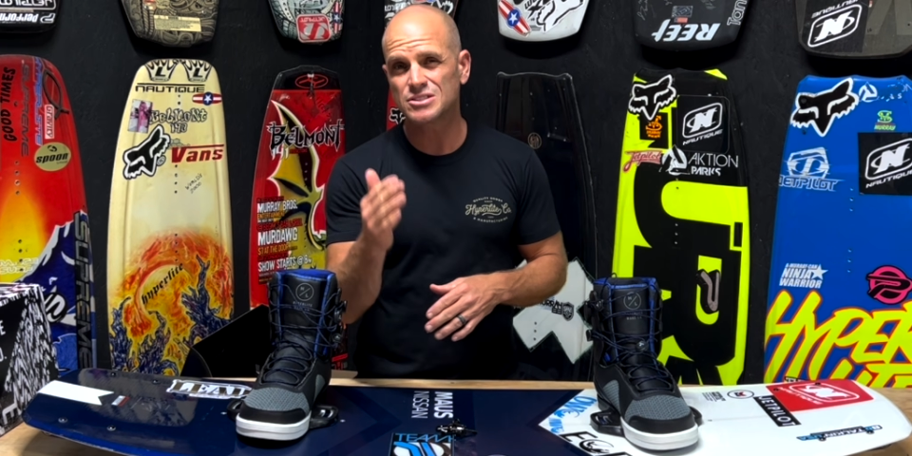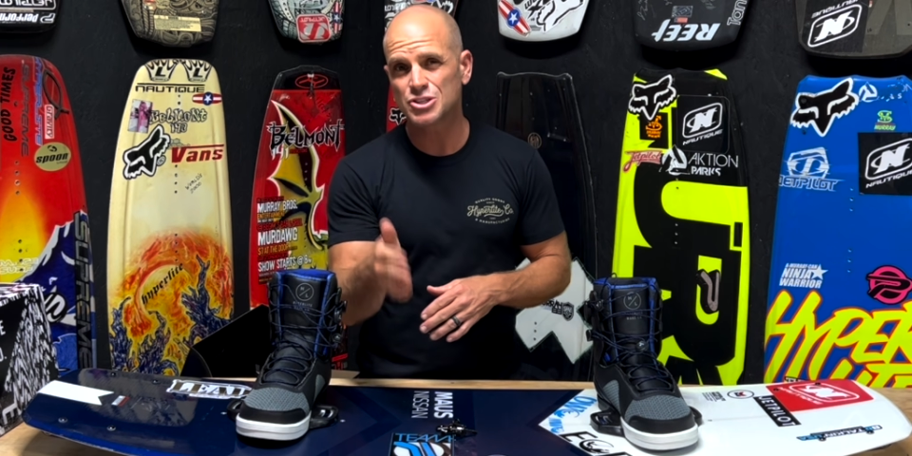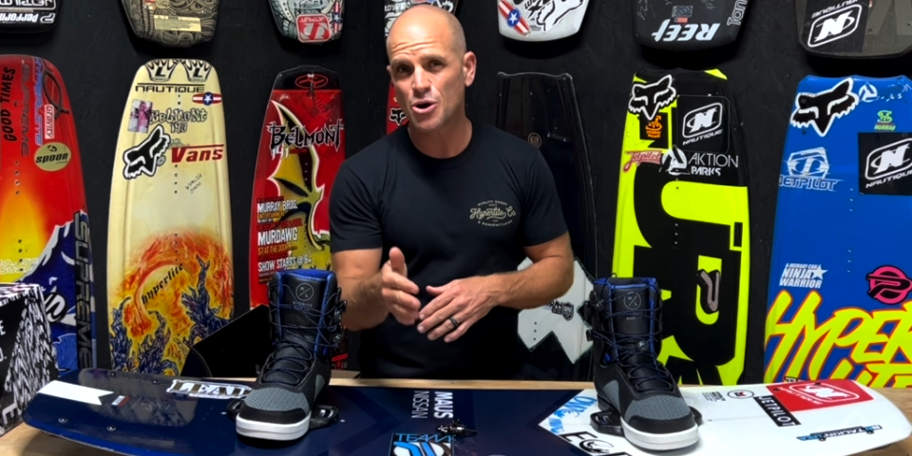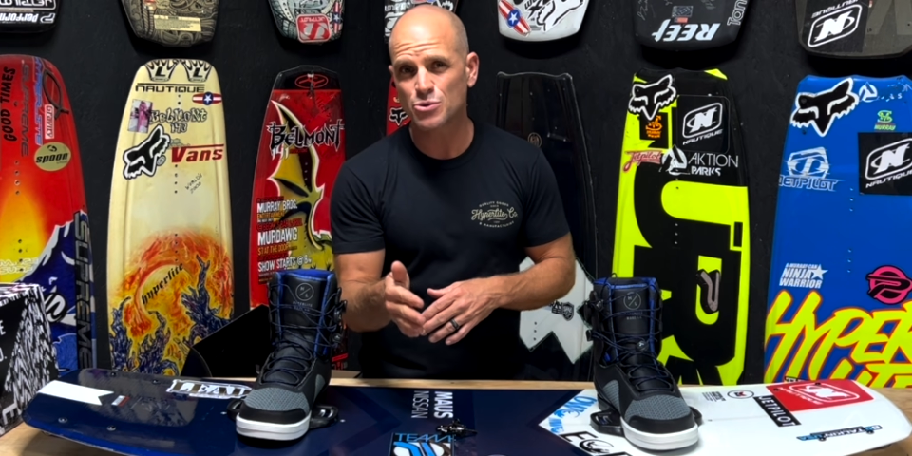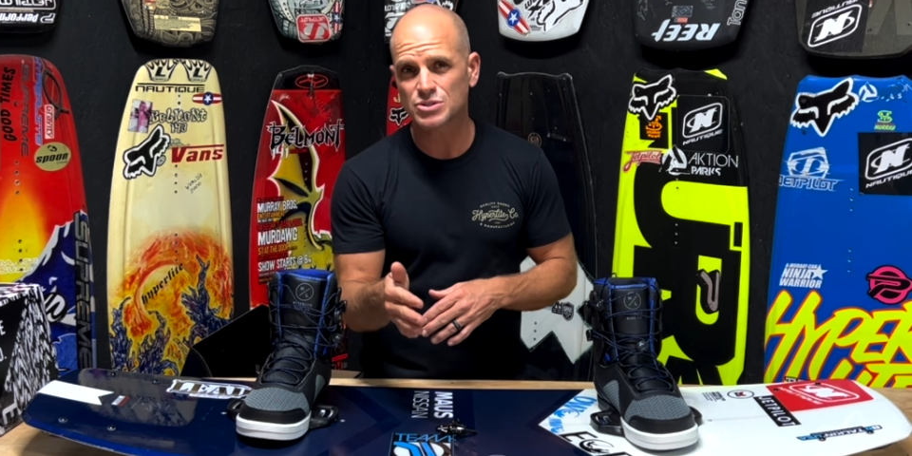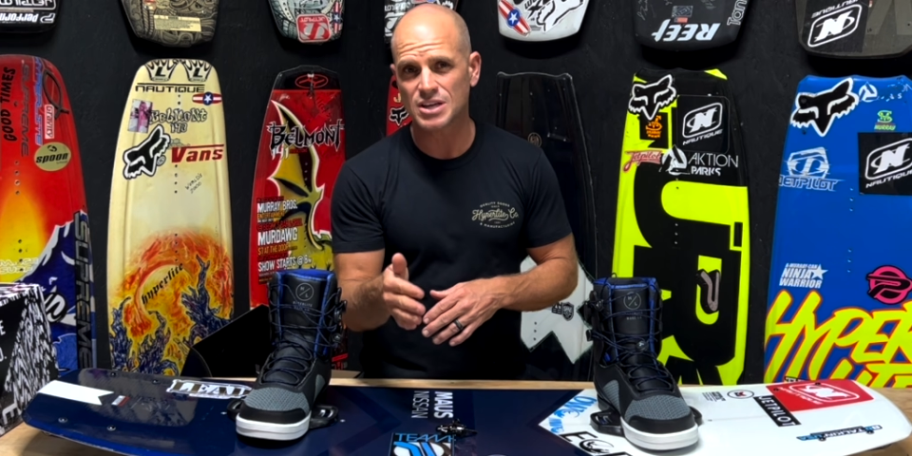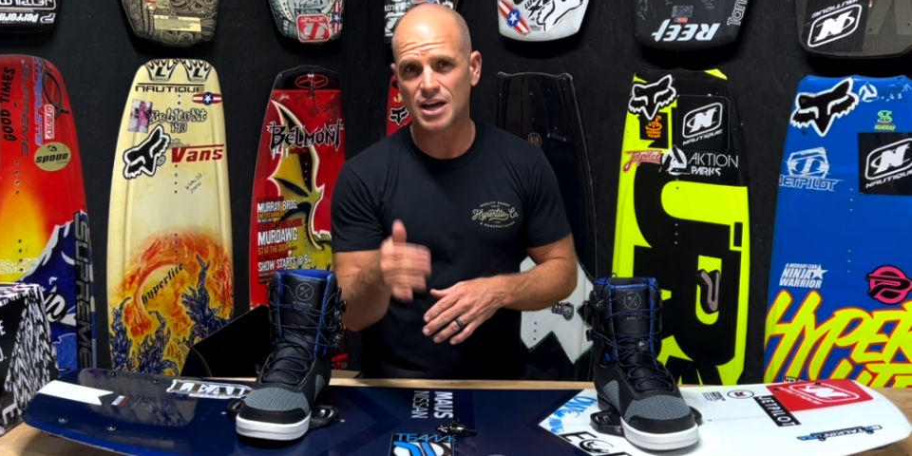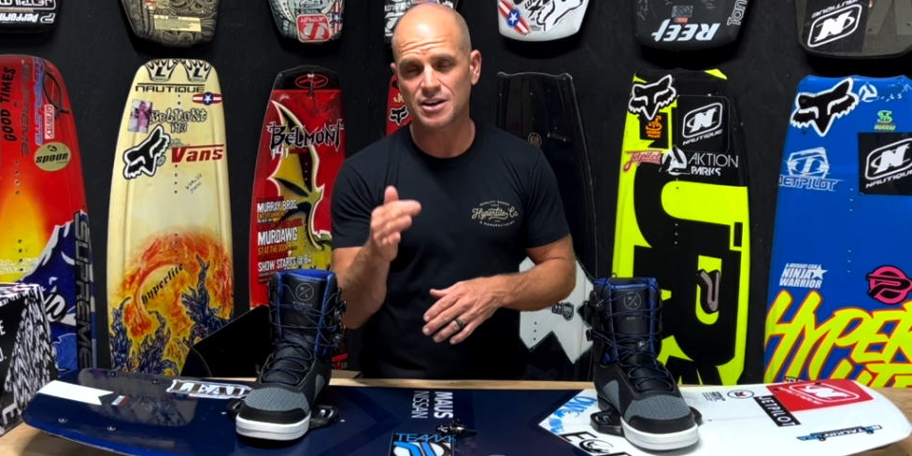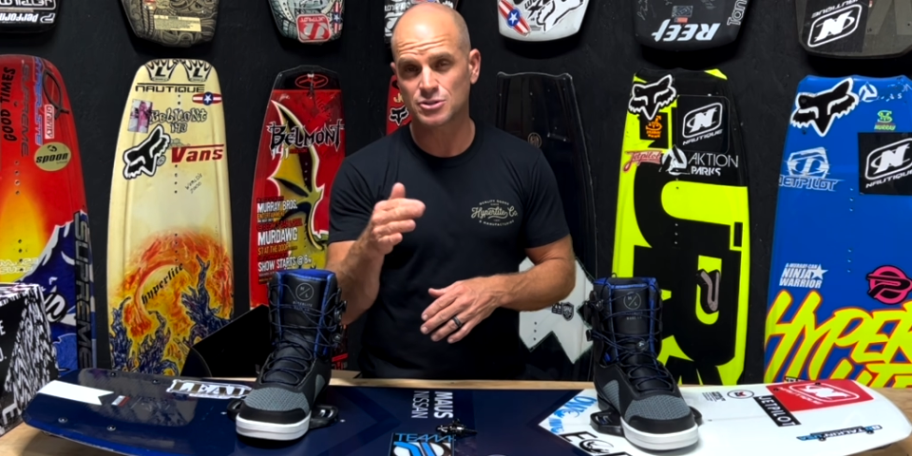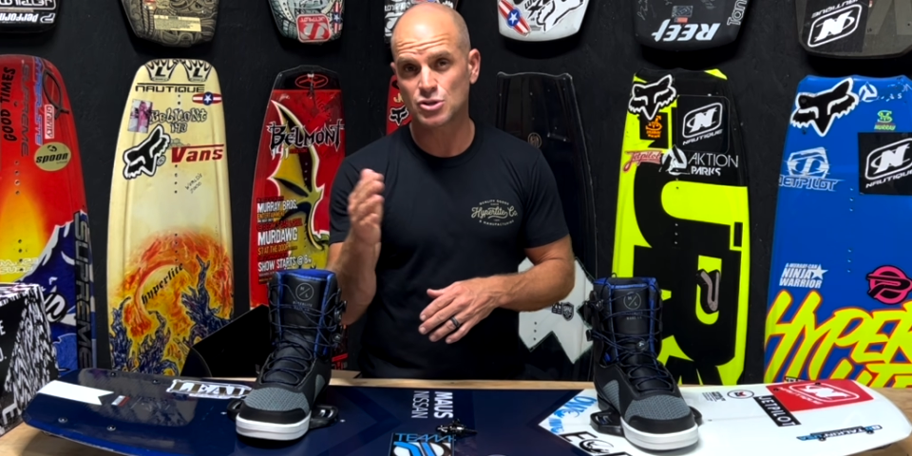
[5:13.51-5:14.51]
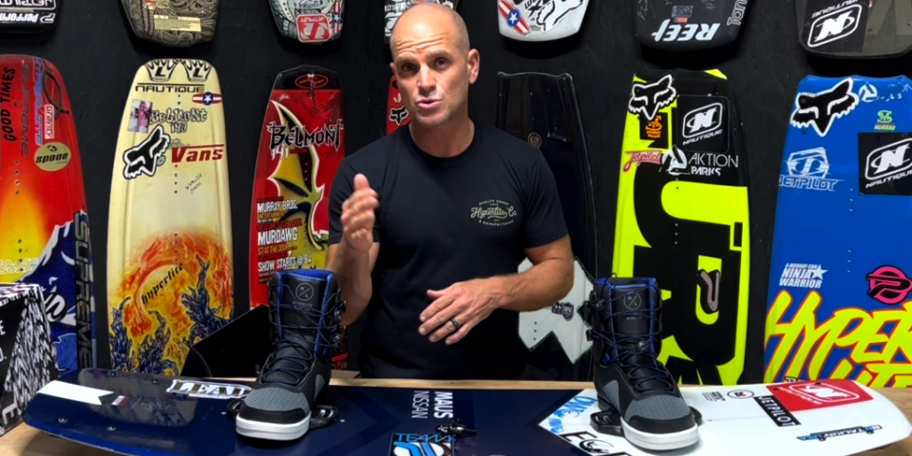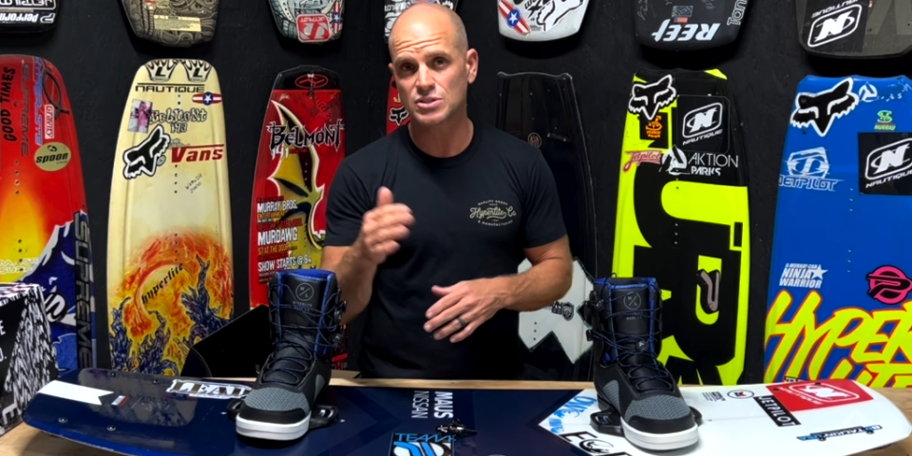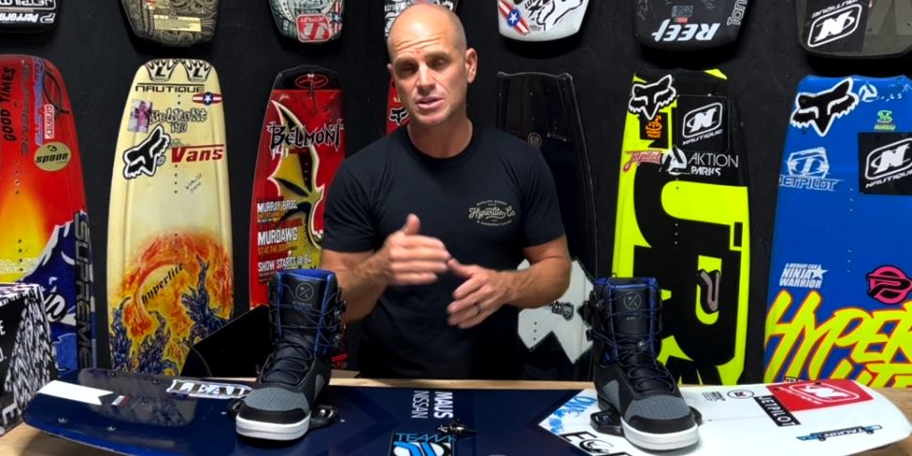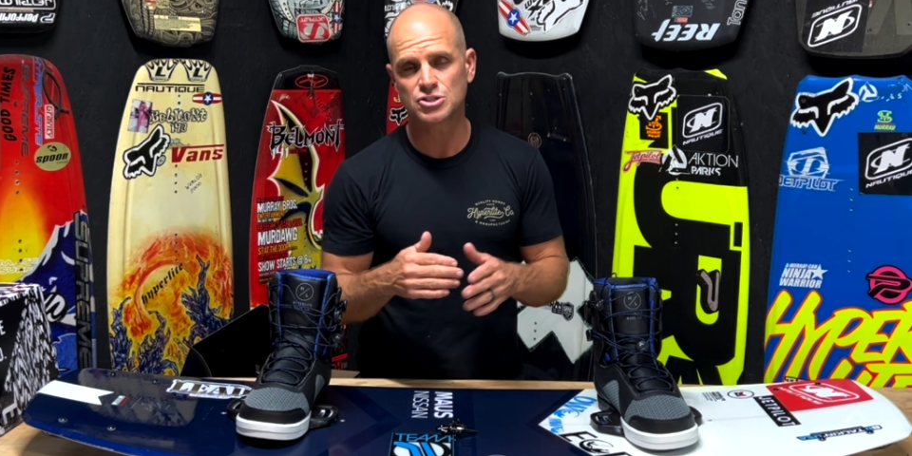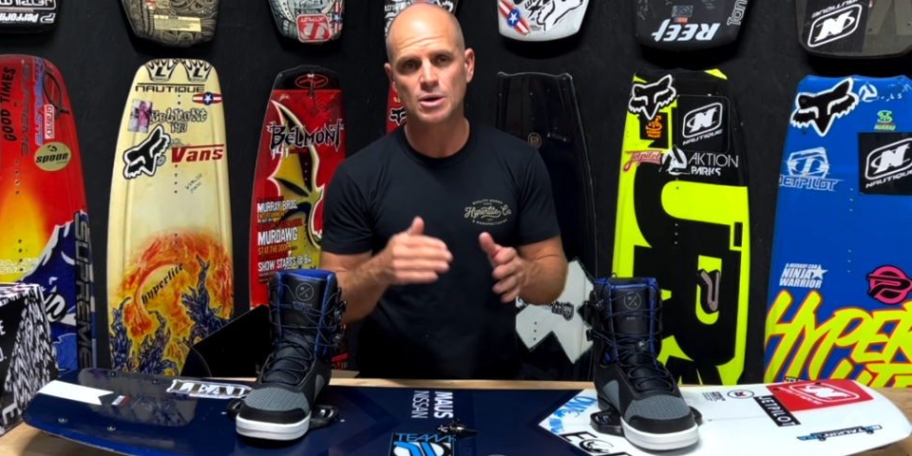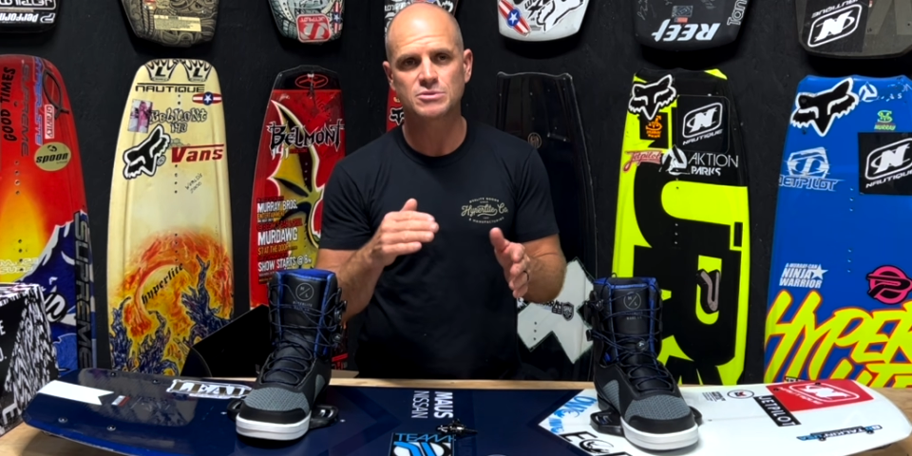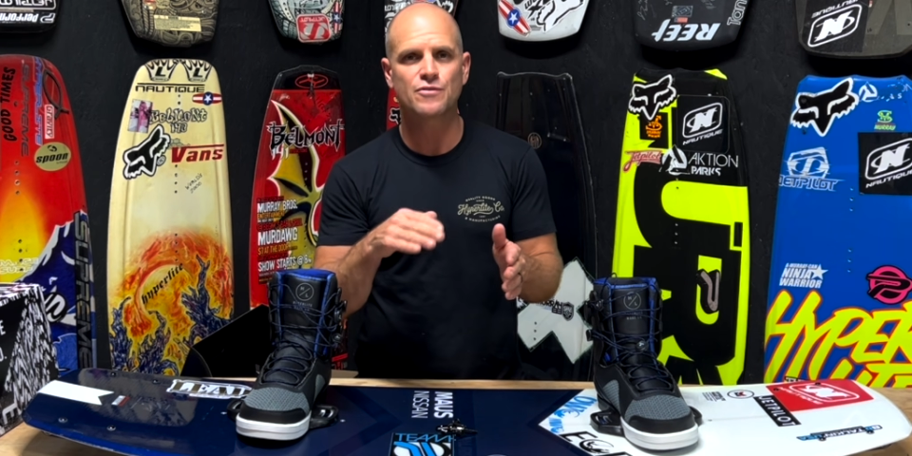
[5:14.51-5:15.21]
toe side on toe side jumps,